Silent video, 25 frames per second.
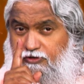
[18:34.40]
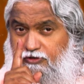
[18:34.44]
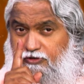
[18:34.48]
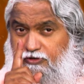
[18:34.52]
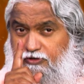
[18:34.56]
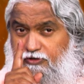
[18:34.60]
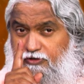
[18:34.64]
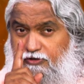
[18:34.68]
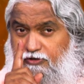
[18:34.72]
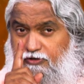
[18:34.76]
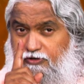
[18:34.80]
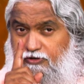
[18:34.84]

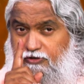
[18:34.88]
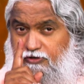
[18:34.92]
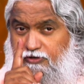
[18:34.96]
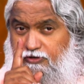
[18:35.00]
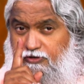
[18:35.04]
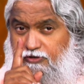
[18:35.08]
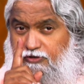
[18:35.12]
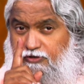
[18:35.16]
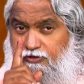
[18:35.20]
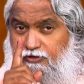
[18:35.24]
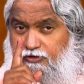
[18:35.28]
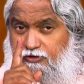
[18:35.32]

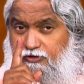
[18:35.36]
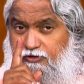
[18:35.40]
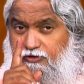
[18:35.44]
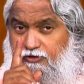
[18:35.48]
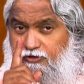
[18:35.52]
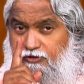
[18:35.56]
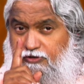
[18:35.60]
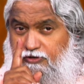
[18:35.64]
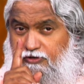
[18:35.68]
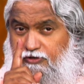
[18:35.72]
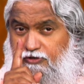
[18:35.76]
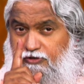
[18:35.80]

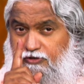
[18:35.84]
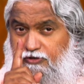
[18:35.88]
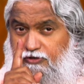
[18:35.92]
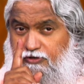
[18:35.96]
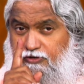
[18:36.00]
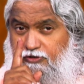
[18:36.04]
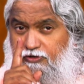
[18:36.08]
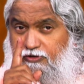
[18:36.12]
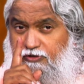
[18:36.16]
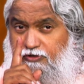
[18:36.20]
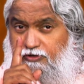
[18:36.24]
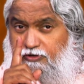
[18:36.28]

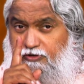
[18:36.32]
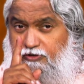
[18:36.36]
Nobody speaks.